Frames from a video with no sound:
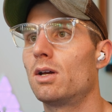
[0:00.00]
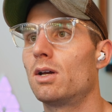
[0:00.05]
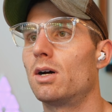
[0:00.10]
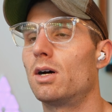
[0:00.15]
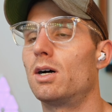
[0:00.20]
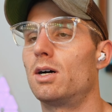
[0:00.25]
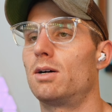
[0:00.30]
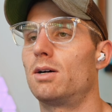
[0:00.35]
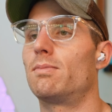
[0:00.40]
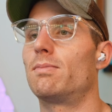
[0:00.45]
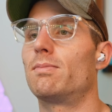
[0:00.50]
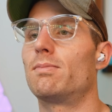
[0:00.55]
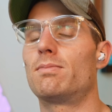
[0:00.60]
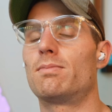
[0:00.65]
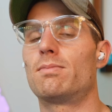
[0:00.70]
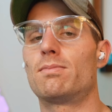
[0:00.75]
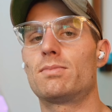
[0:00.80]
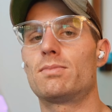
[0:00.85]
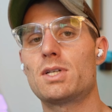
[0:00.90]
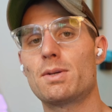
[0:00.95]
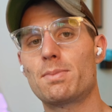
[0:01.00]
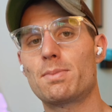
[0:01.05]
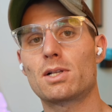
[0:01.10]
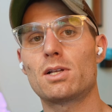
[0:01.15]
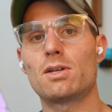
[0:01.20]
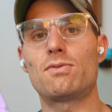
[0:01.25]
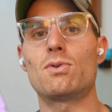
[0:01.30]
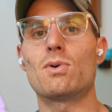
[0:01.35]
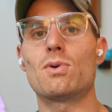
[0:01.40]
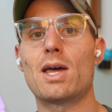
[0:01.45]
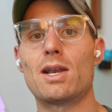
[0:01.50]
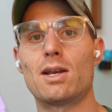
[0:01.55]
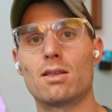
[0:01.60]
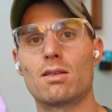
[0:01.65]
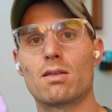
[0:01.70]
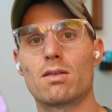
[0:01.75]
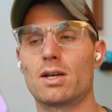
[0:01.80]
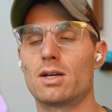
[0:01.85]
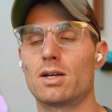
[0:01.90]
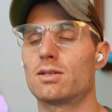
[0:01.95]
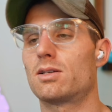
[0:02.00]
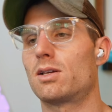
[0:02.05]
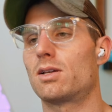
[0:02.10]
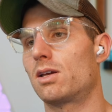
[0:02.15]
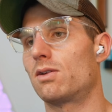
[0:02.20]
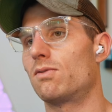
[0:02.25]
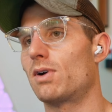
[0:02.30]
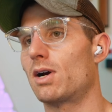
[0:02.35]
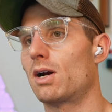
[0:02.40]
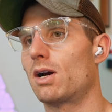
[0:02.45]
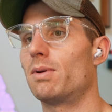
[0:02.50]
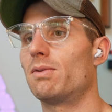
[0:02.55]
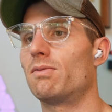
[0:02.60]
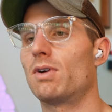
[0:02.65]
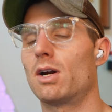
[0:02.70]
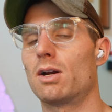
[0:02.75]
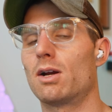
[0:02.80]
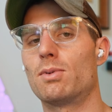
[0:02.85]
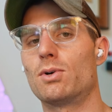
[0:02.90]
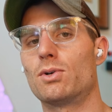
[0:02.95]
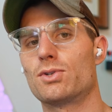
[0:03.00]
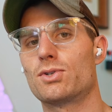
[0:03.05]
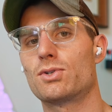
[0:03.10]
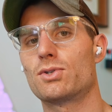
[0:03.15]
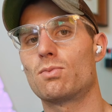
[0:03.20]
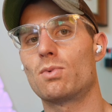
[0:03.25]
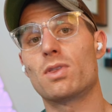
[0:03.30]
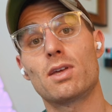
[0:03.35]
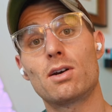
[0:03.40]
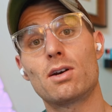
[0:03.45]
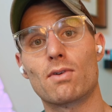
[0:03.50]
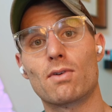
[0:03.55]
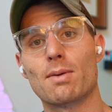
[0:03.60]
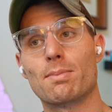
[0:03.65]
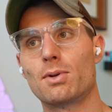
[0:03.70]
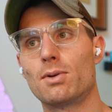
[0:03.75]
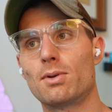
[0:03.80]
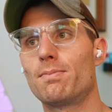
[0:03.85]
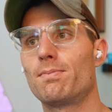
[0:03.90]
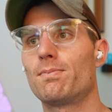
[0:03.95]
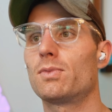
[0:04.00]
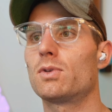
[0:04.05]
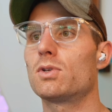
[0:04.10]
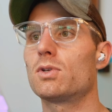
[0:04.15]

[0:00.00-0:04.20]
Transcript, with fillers: Um, typically, if you edit things like environment variables within a REPL,